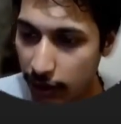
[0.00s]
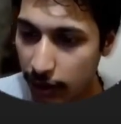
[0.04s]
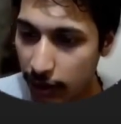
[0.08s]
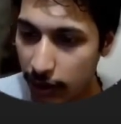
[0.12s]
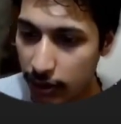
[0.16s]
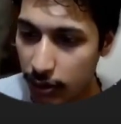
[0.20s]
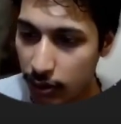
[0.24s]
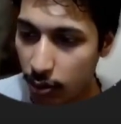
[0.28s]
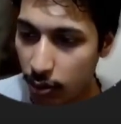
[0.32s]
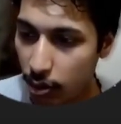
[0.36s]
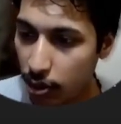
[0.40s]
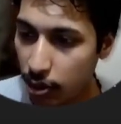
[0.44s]
for
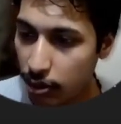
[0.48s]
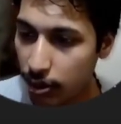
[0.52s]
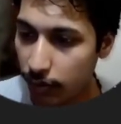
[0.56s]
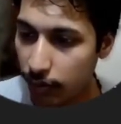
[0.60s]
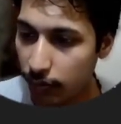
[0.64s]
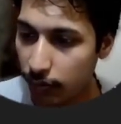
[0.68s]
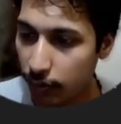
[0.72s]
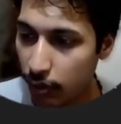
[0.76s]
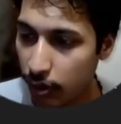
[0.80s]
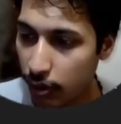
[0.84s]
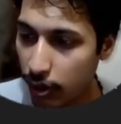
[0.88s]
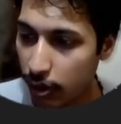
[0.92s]
the
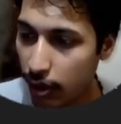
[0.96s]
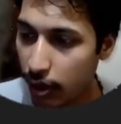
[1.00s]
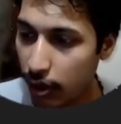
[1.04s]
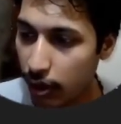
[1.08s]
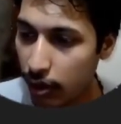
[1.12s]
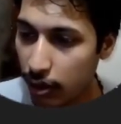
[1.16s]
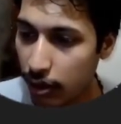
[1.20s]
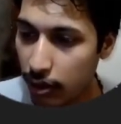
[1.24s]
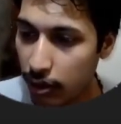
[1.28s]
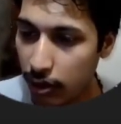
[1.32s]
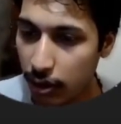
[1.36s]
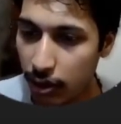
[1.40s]

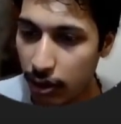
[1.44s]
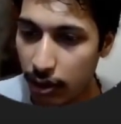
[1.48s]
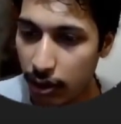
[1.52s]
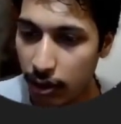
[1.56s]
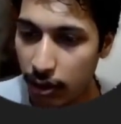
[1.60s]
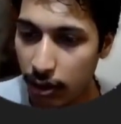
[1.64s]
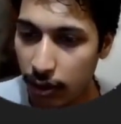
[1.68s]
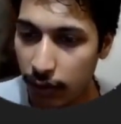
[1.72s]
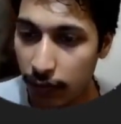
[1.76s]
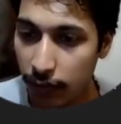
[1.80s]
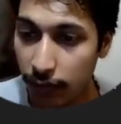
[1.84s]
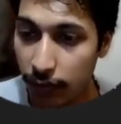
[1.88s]
first
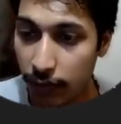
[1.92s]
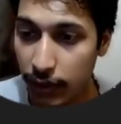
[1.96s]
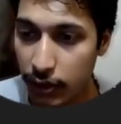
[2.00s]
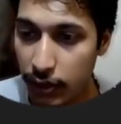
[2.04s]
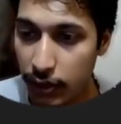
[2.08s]
problem.